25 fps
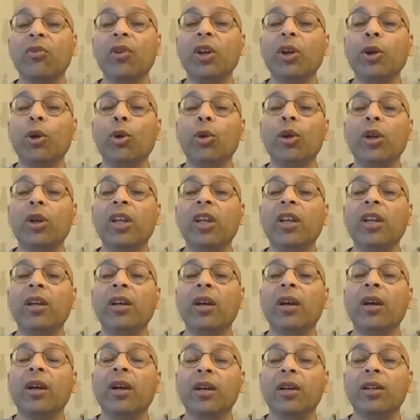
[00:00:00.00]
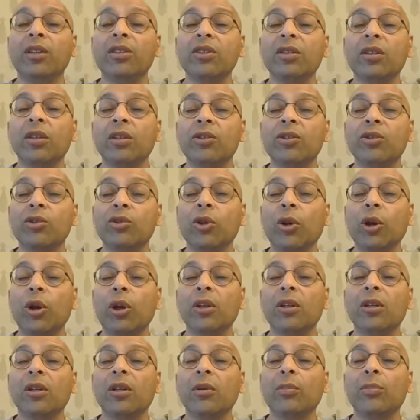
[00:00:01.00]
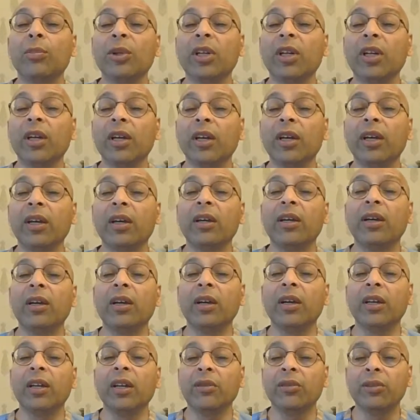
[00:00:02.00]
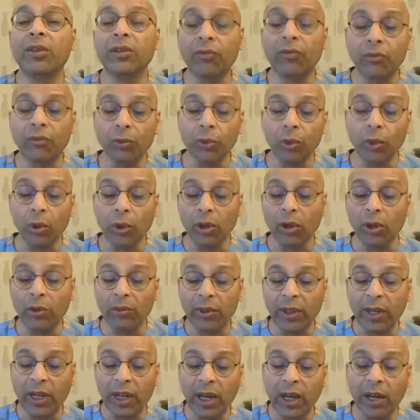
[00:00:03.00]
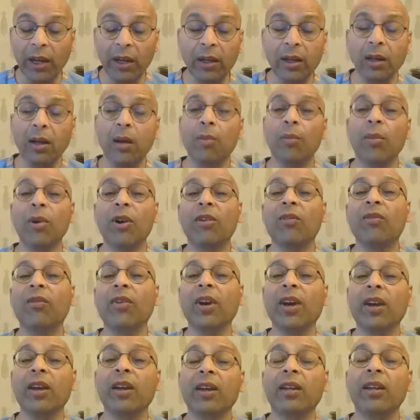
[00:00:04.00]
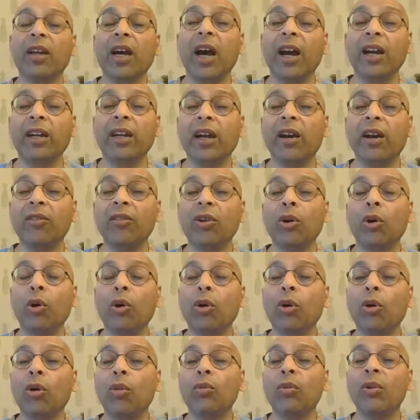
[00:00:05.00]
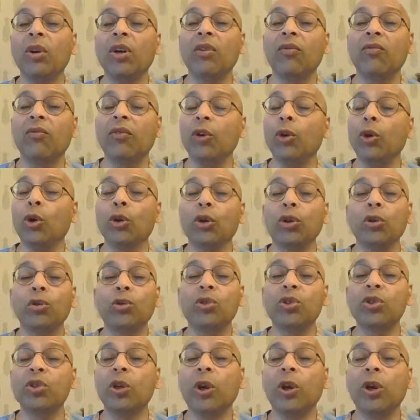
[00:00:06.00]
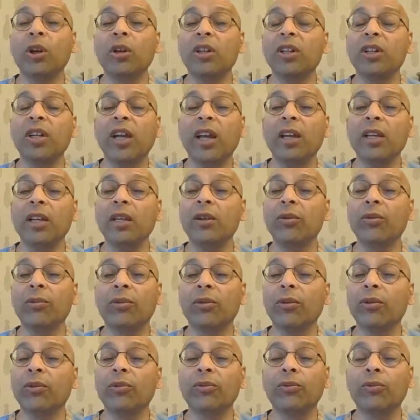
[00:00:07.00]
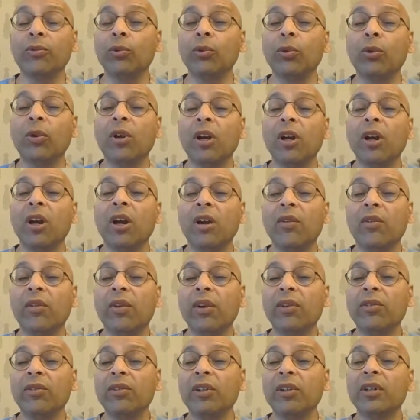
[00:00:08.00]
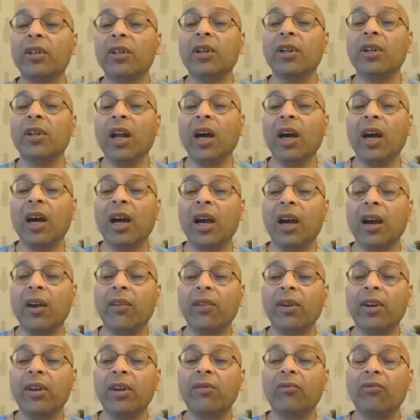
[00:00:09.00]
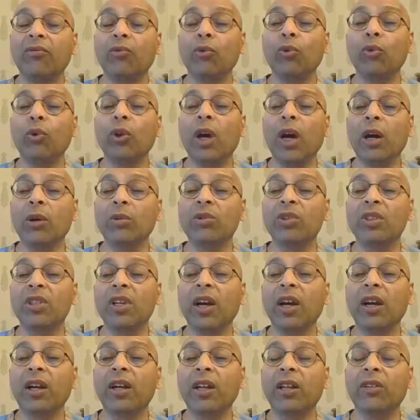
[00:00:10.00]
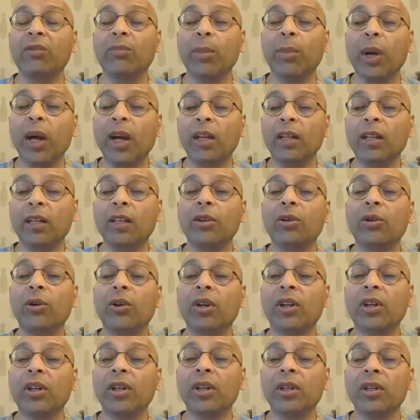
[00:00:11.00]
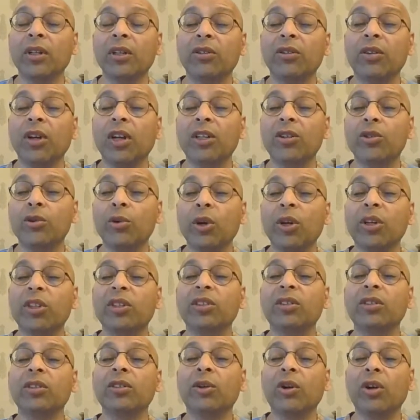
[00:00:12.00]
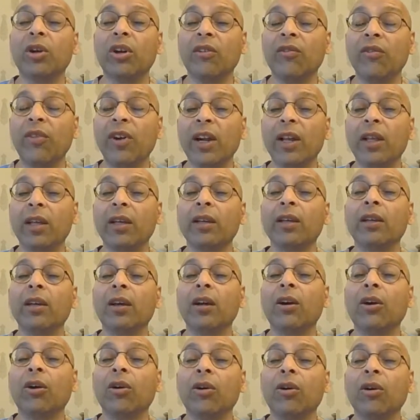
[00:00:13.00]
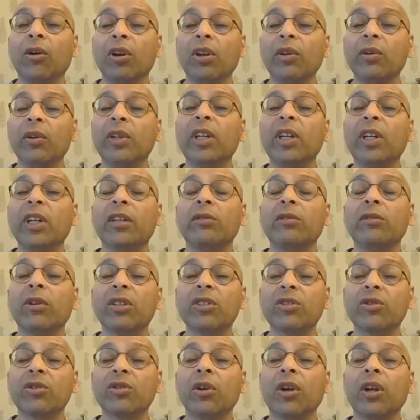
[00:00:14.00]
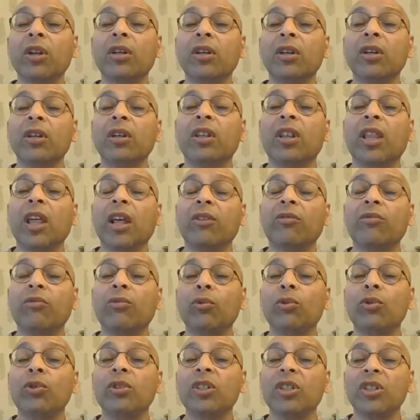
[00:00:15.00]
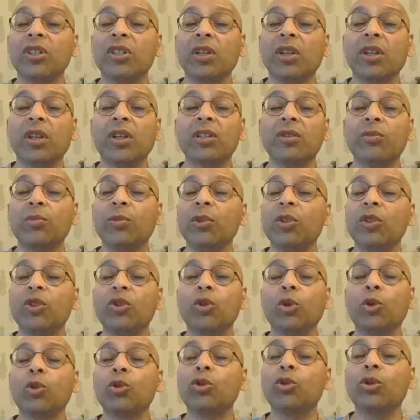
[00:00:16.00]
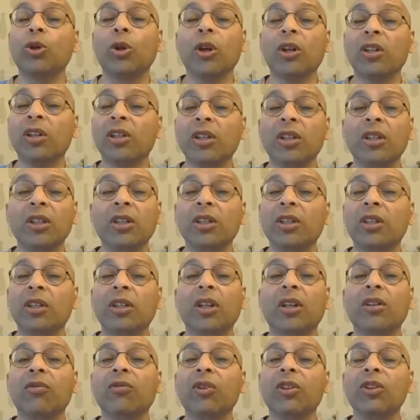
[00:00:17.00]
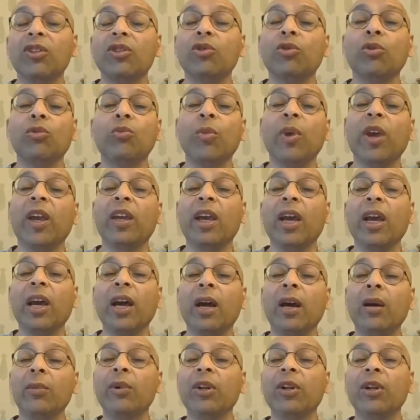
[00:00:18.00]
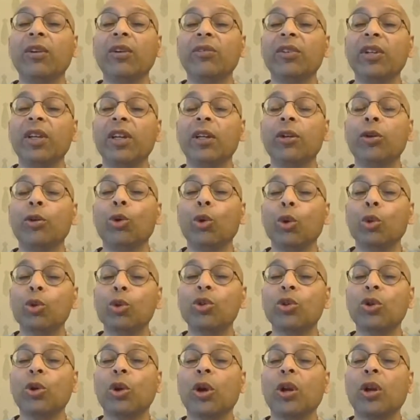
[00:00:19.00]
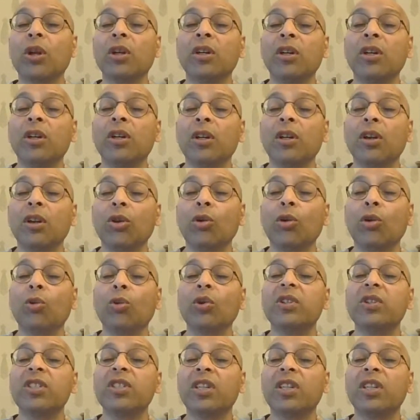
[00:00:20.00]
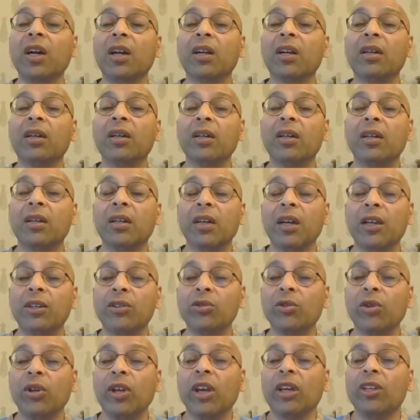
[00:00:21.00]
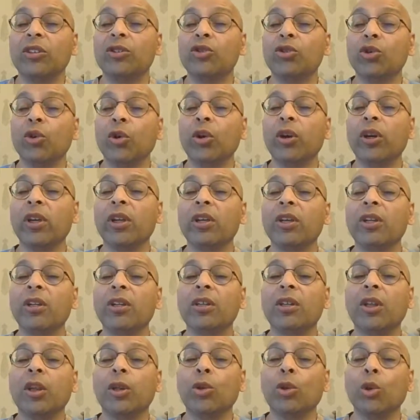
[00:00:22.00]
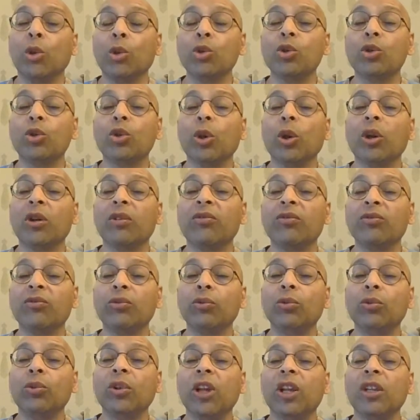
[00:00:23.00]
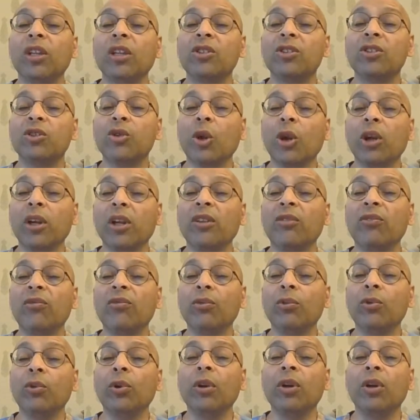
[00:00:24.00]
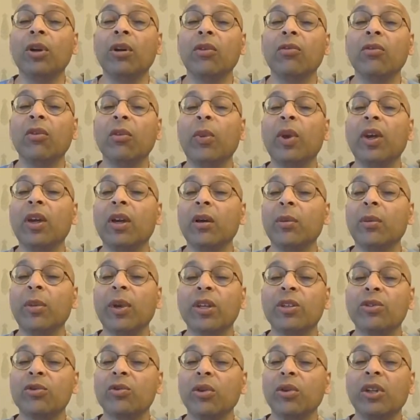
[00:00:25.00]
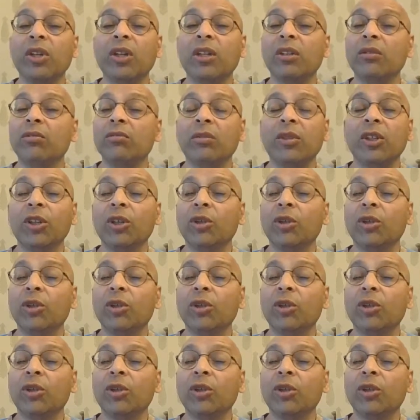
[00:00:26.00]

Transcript: We don't need additional salt per day in our food or our diet. Matter of fact, at our home, we don't use salt in any of our food. Whenever I have a food outside, a party or a graduation or a wedding or even at a restaurant, that food just tastes me so salty that once you make a habit of eating no salt, you will start actually enjoying the no salt food, and the salty food will become actually